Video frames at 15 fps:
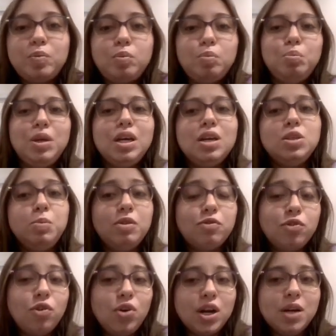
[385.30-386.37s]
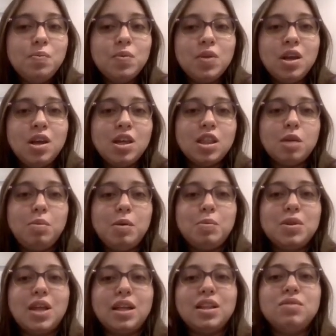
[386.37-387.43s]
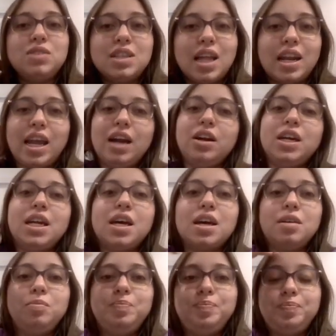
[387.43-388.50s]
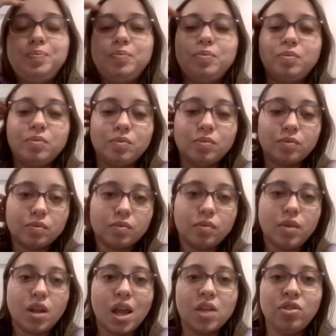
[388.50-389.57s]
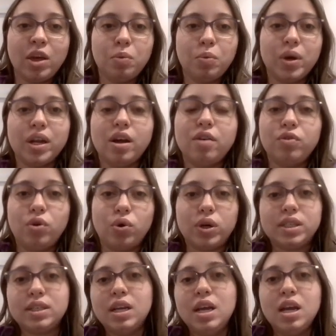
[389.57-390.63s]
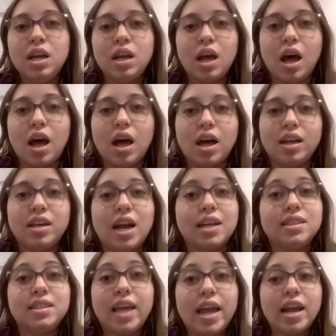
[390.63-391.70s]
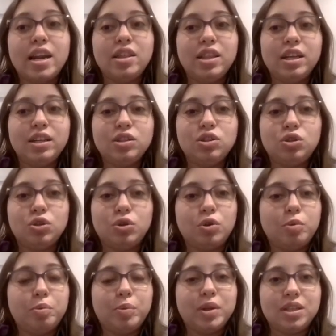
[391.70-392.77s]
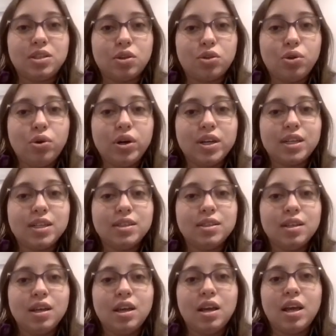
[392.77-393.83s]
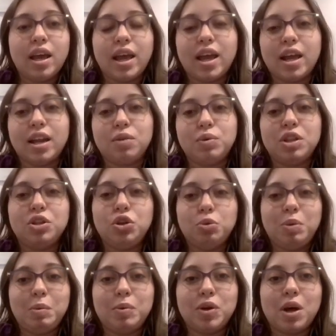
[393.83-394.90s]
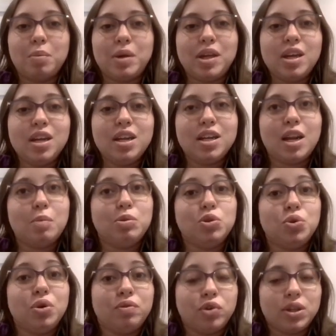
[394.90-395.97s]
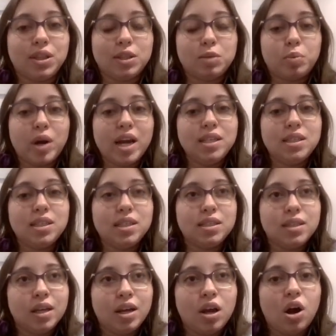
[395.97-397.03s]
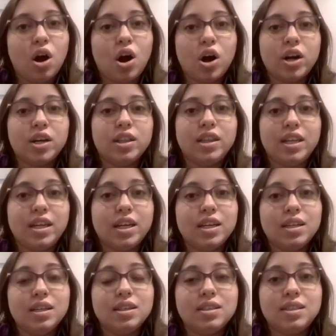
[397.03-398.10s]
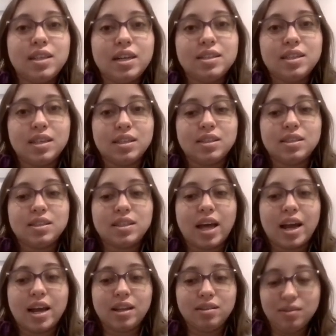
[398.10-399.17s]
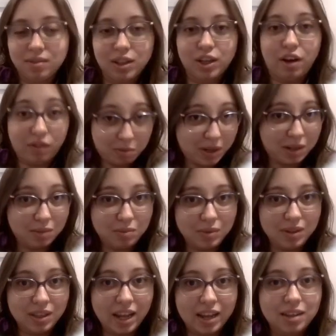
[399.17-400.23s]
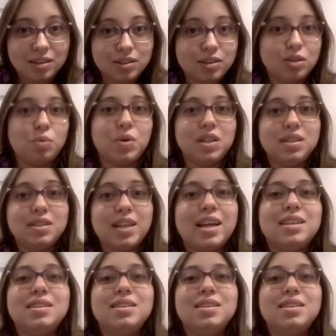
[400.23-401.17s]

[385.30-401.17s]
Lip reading: Because before, the people that lived in that area, they would, of course, not say anything to police authorities, and with the new people coming in and able to afford these prices are the citizens that the government likes, the ones that